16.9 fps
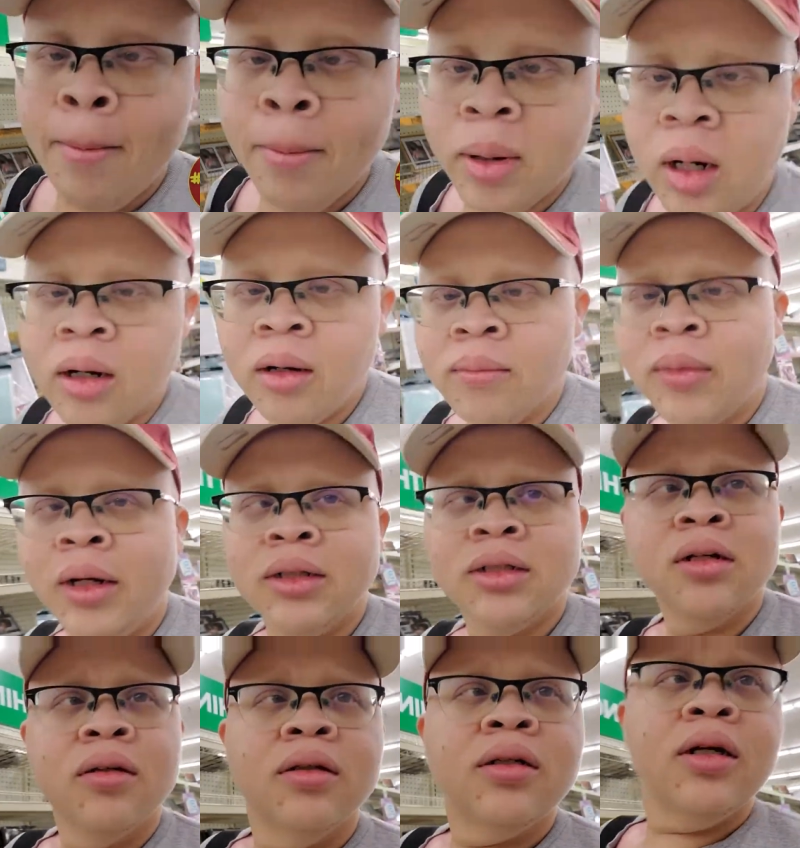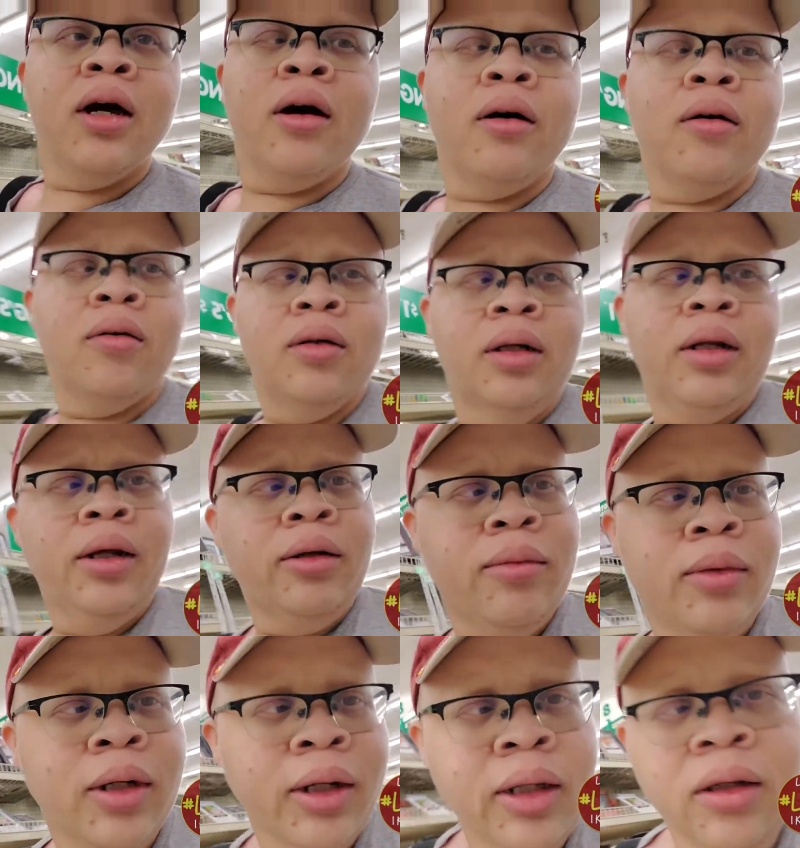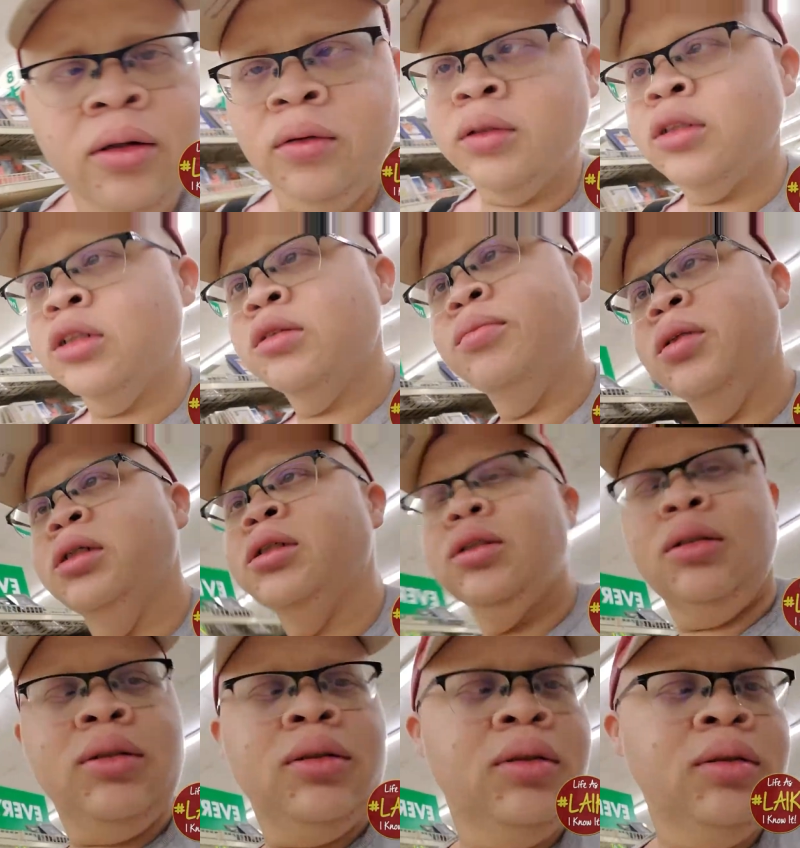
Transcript: But I'll talk to y'all later when I get on this bus.